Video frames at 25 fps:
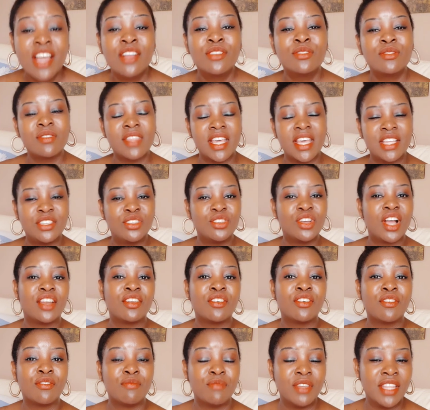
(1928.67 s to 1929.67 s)
so that you
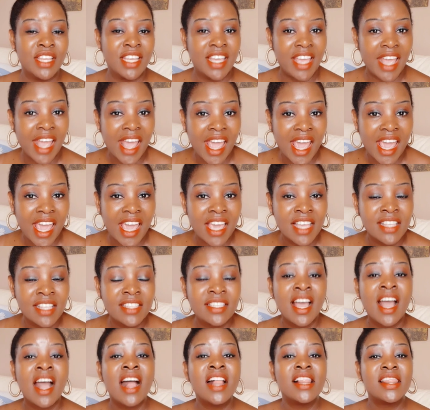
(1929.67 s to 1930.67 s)
can
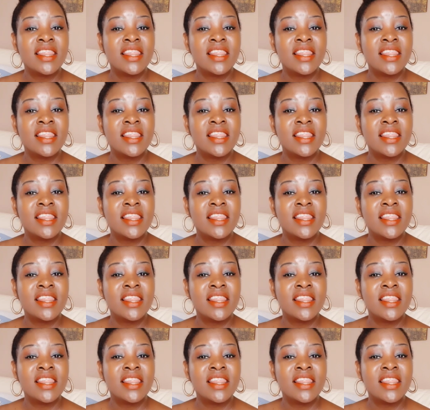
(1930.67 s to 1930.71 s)
communicate,